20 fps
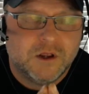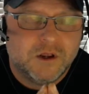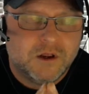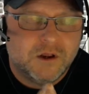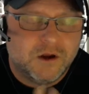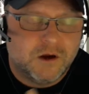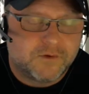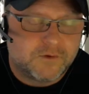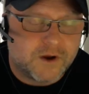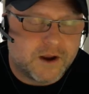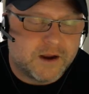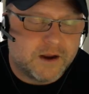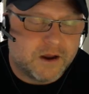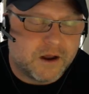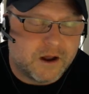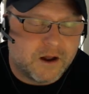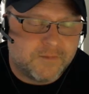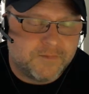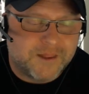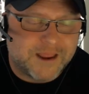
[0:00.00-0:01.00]
All right,
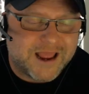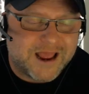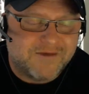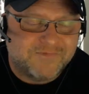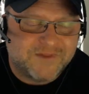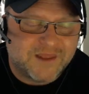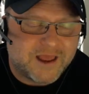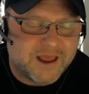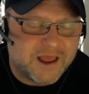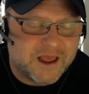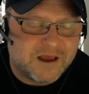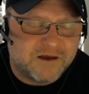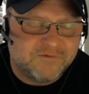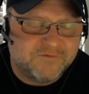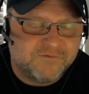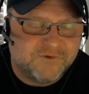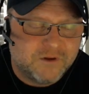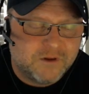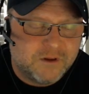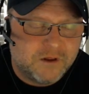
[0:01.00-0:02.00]
they have to
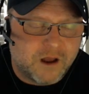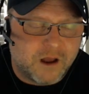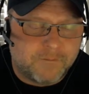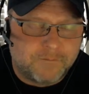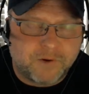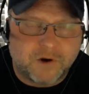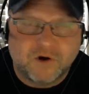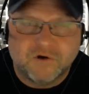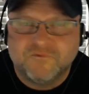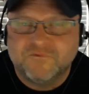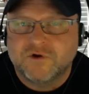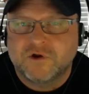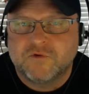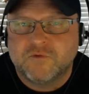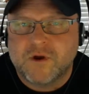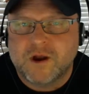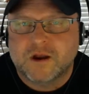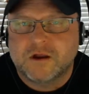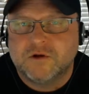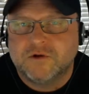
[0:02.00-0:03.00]
have a perfect
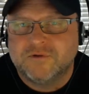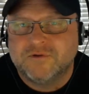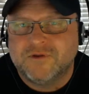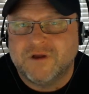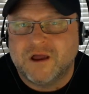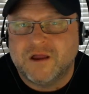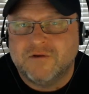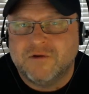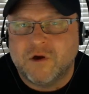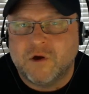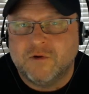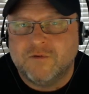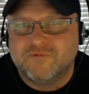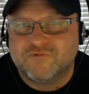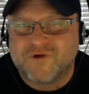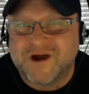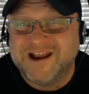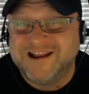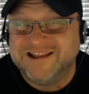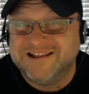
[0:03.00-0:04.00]
record on
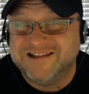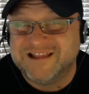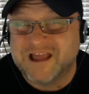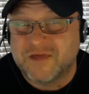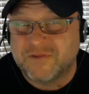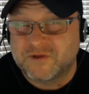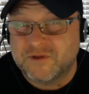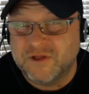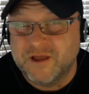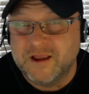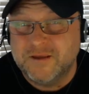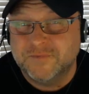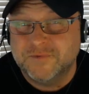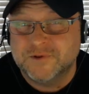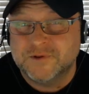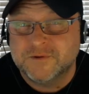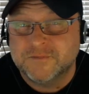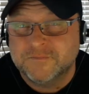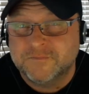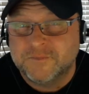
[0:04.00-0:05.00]
writing death
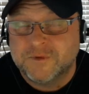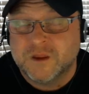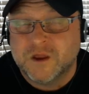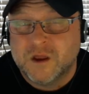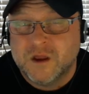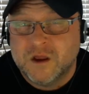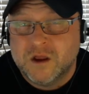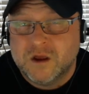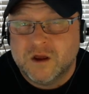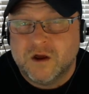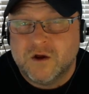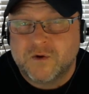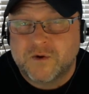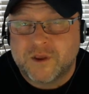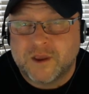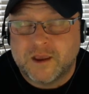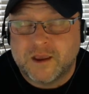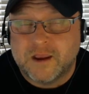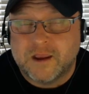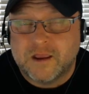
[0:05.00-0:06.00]
claims.
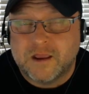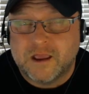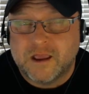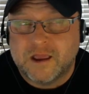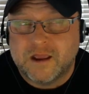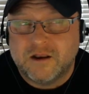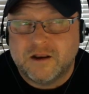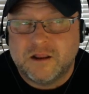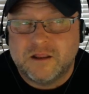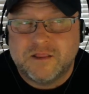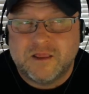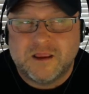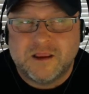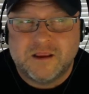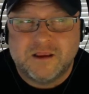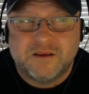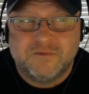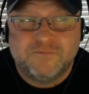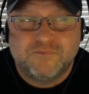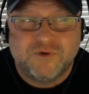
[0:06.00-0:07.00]
Okay, and
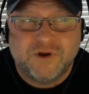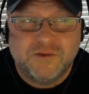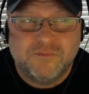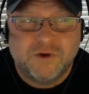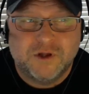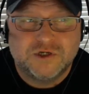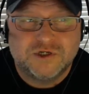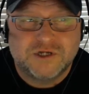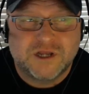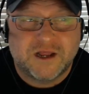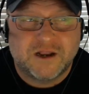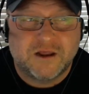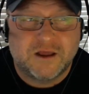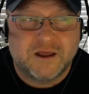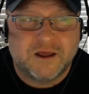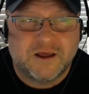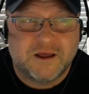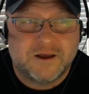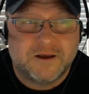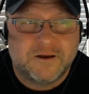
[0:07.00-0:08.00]
they pretty much
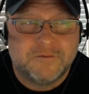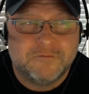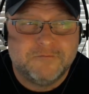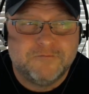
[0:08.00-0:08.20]
gotta